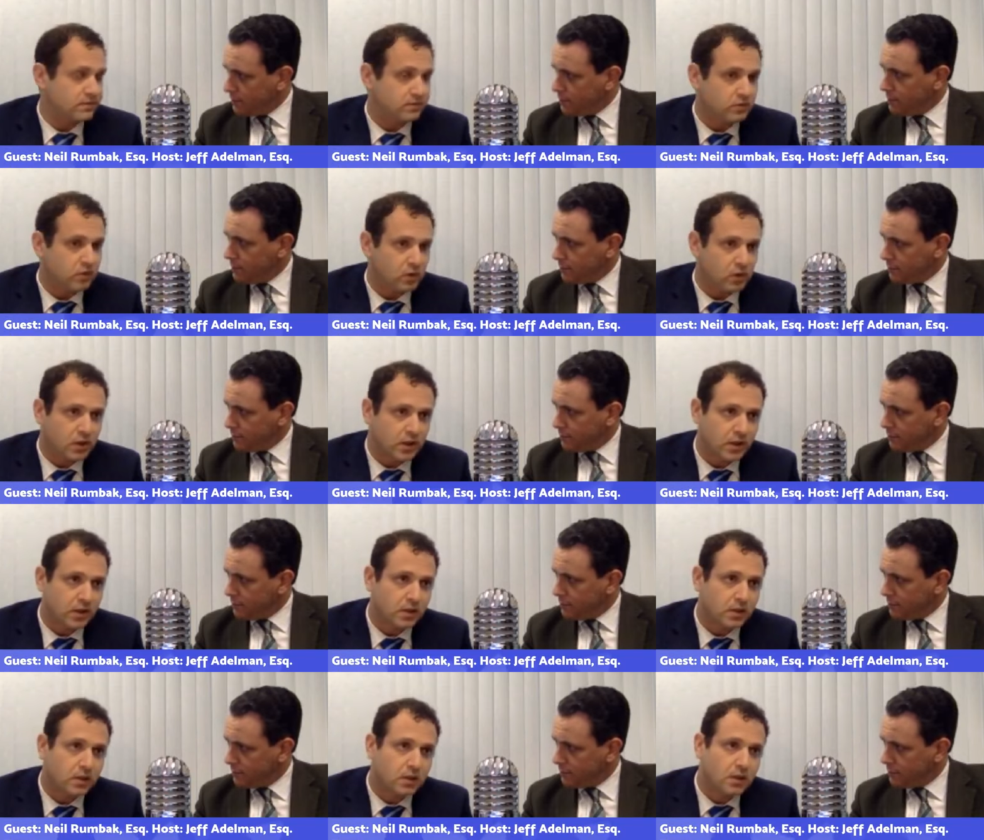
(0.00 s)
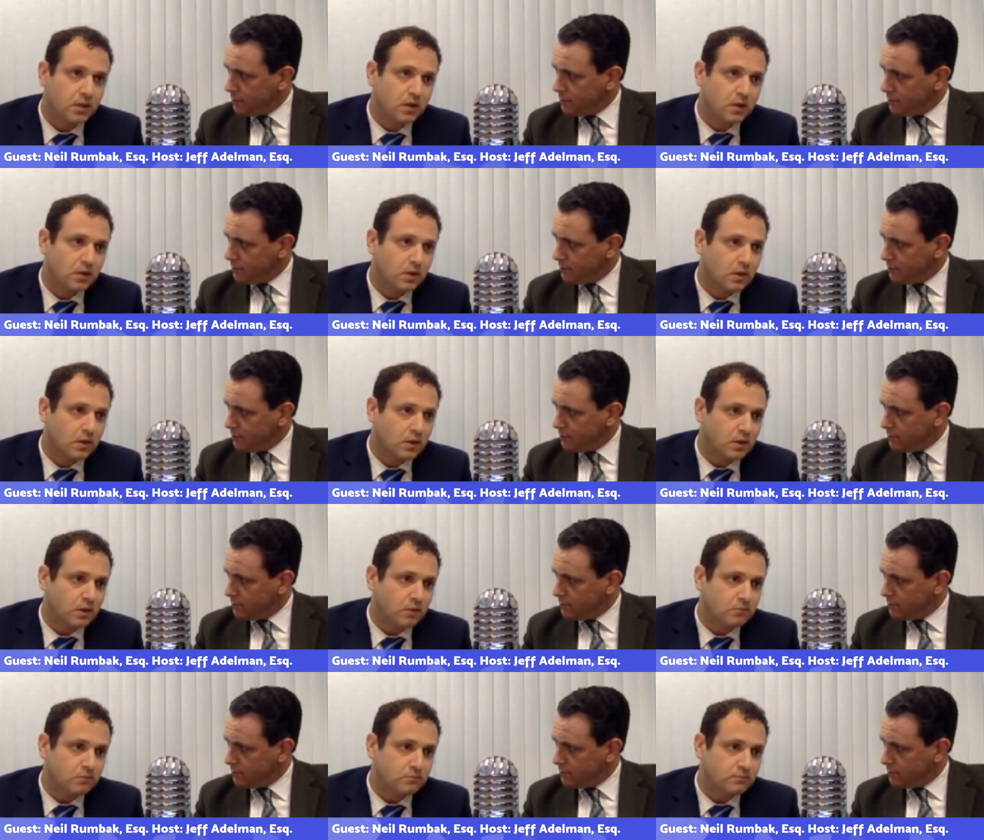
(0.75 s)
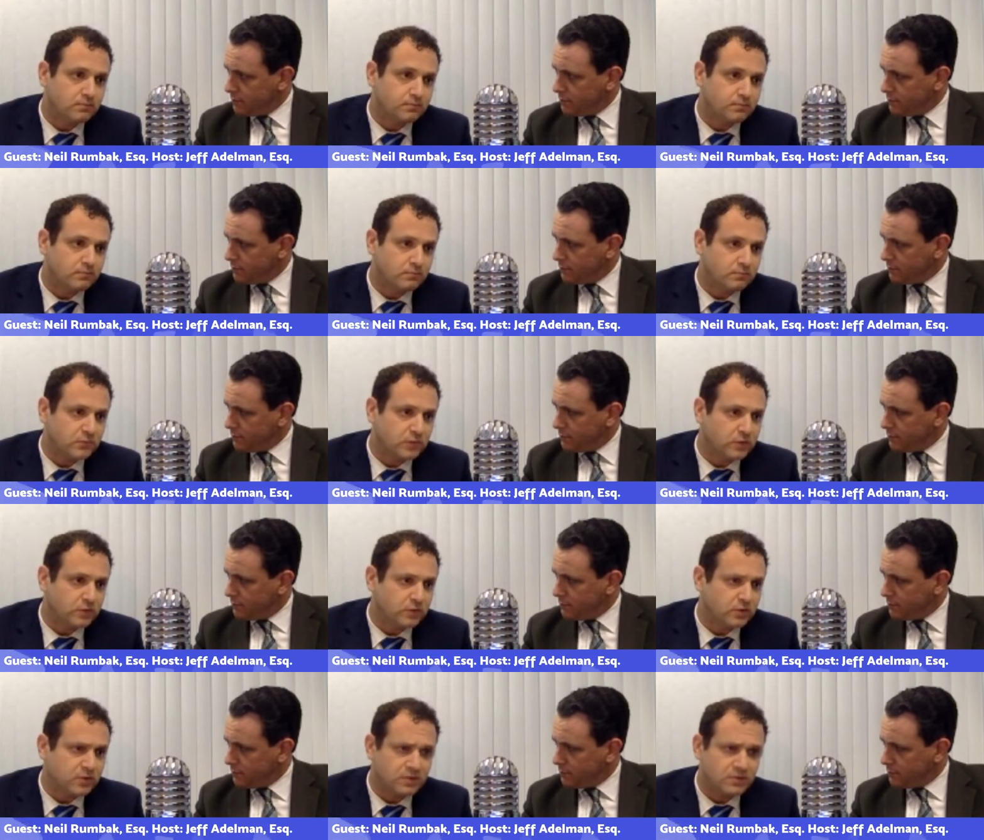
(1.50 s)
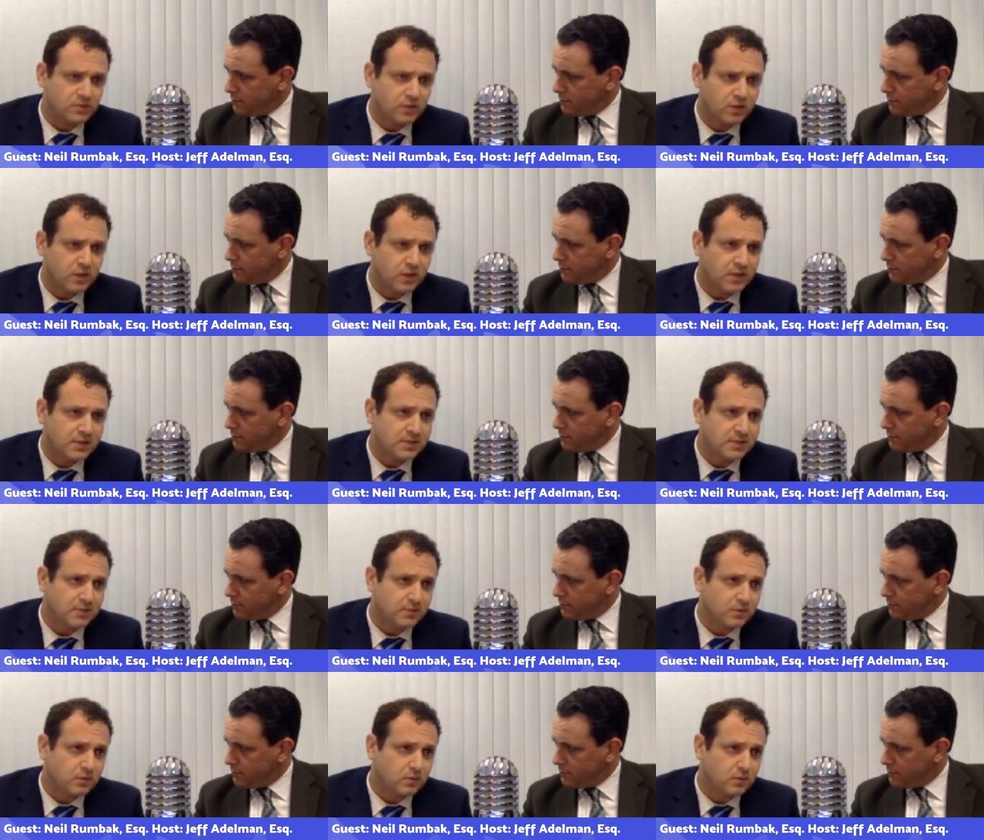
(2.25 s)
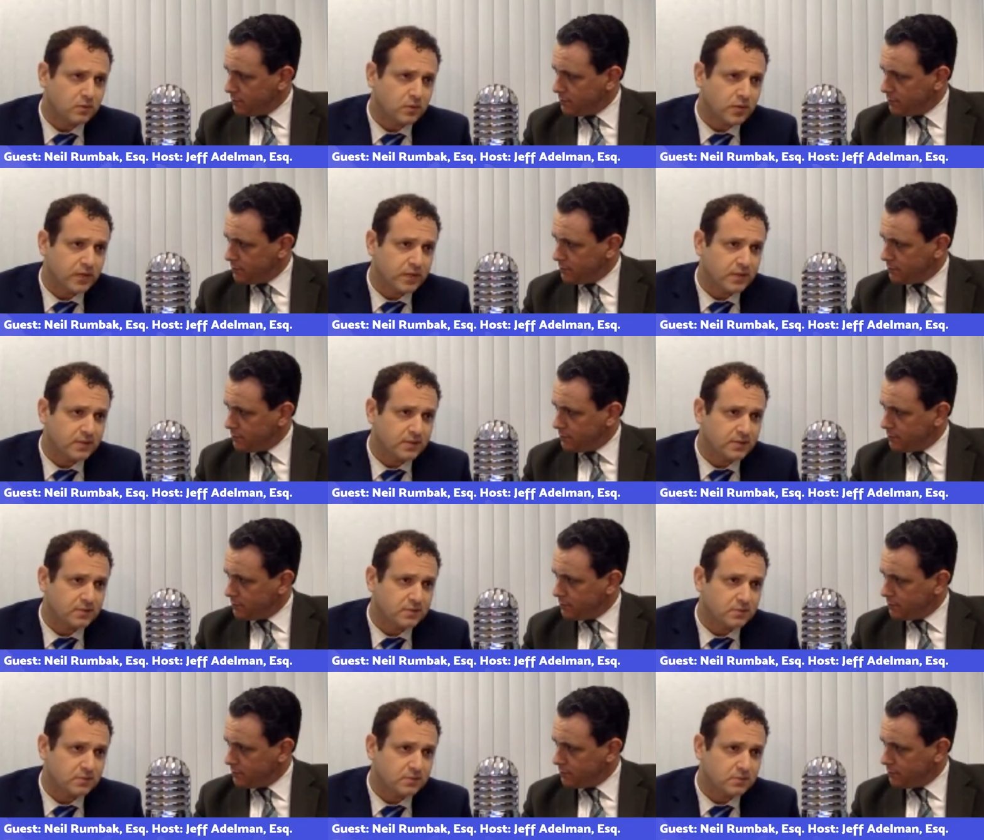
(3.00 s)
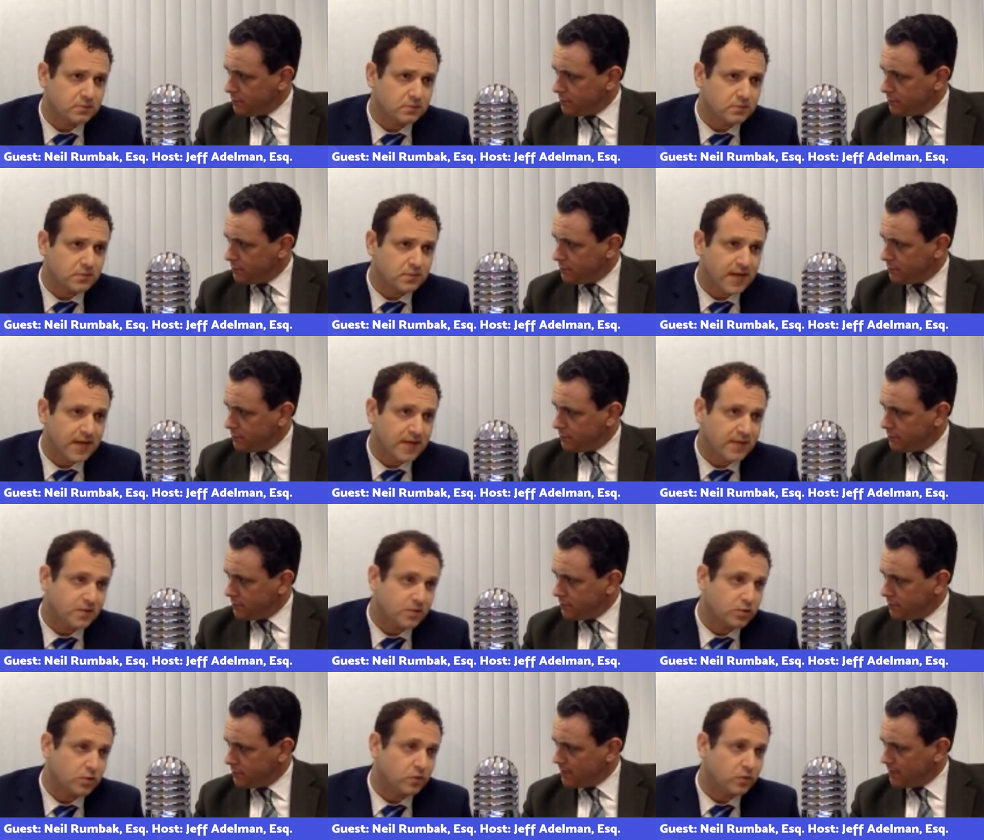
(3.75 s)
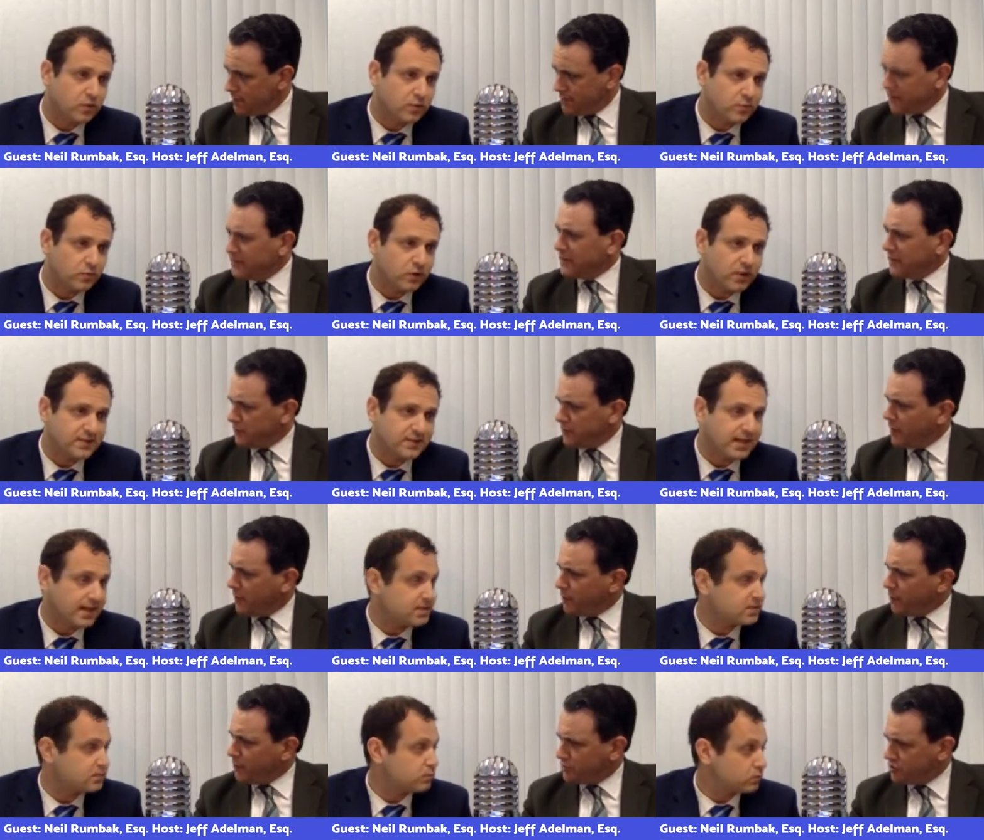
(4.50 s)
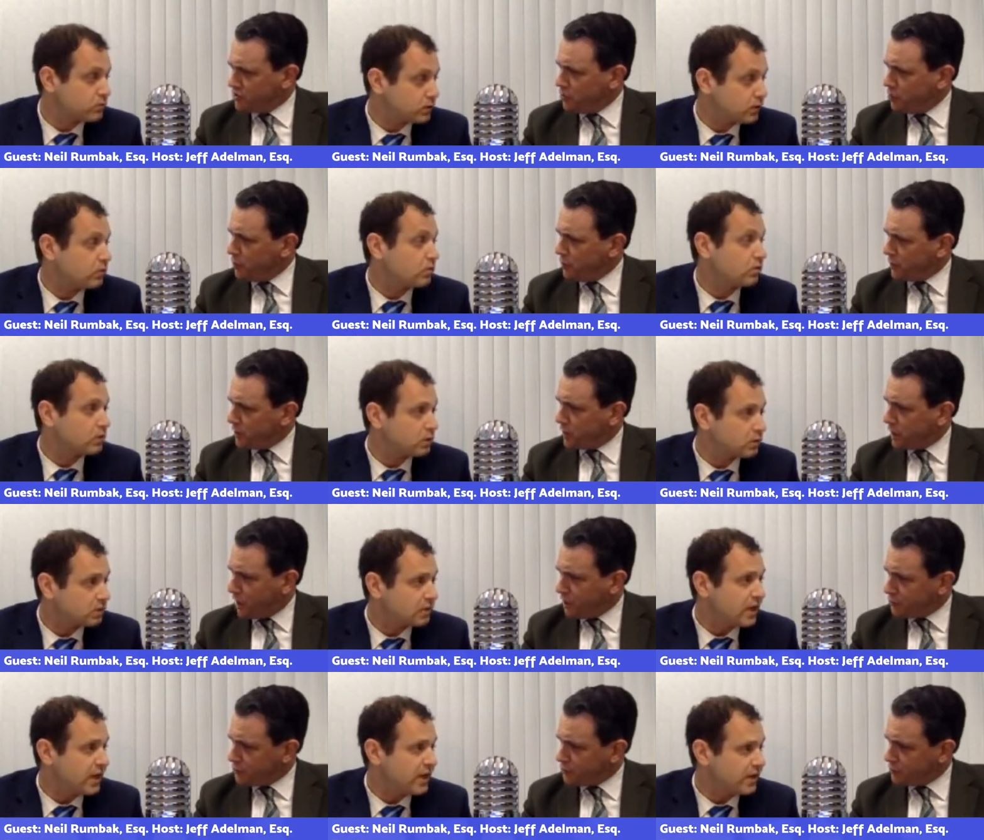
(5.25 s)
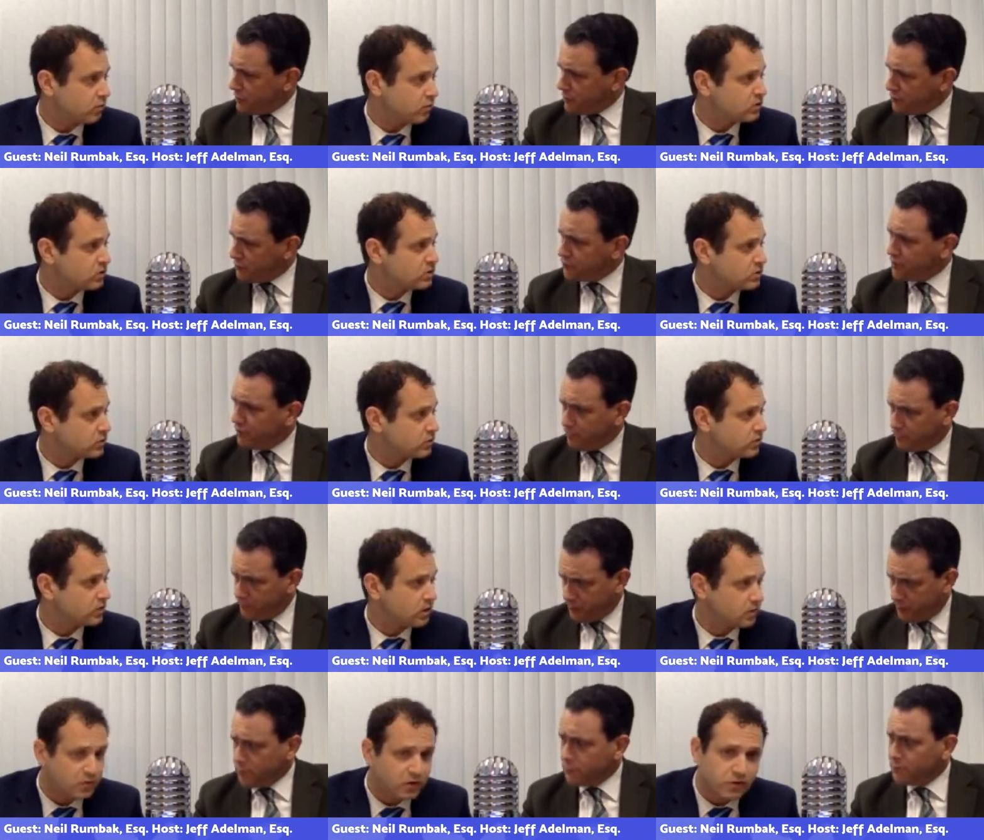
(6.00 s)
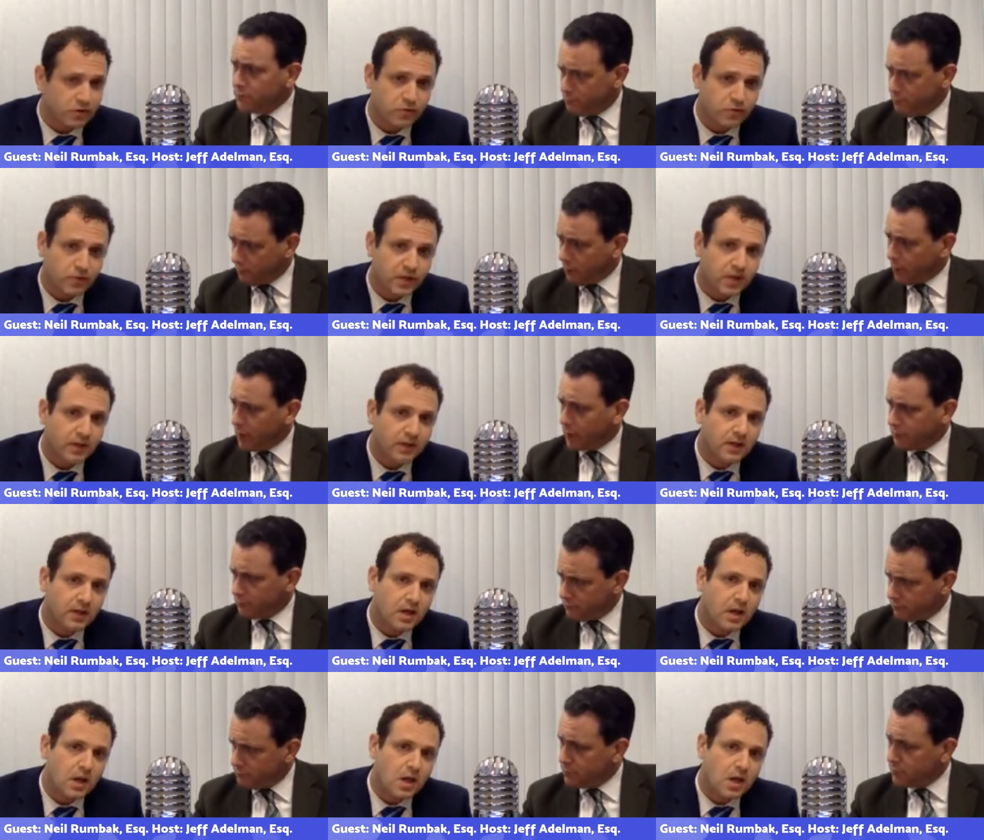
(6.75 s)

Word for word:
Speaker 1: of Florida, um, University of Florida has a great tax program. I think they're number tax, two in the country yeah, or something. Or number three. Right.